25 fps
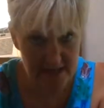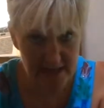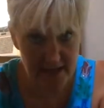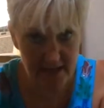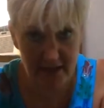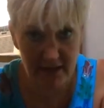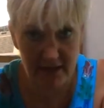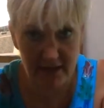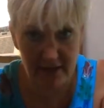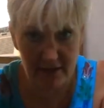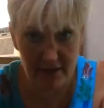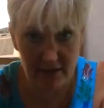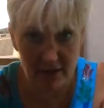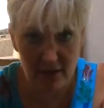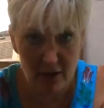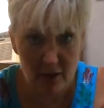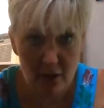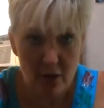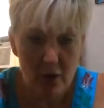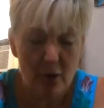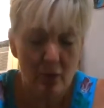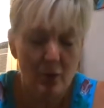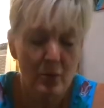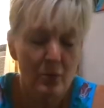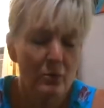and
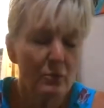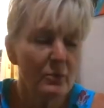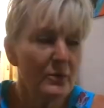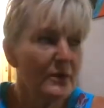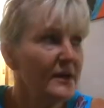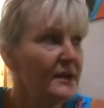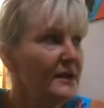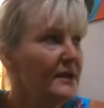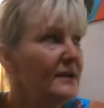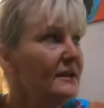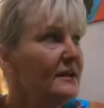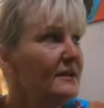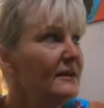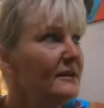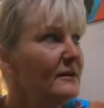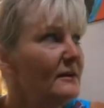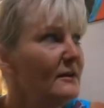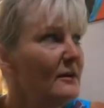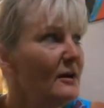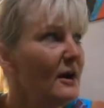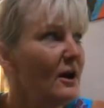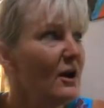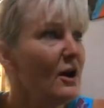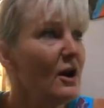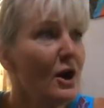we
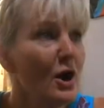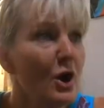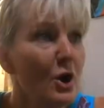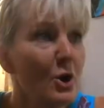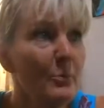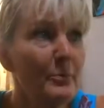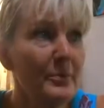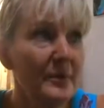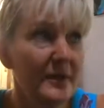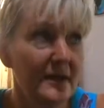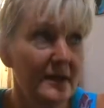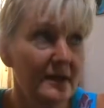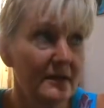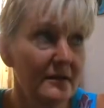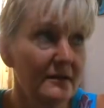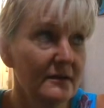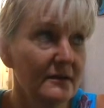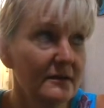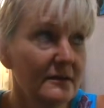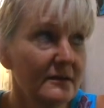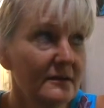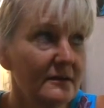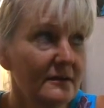are hoping,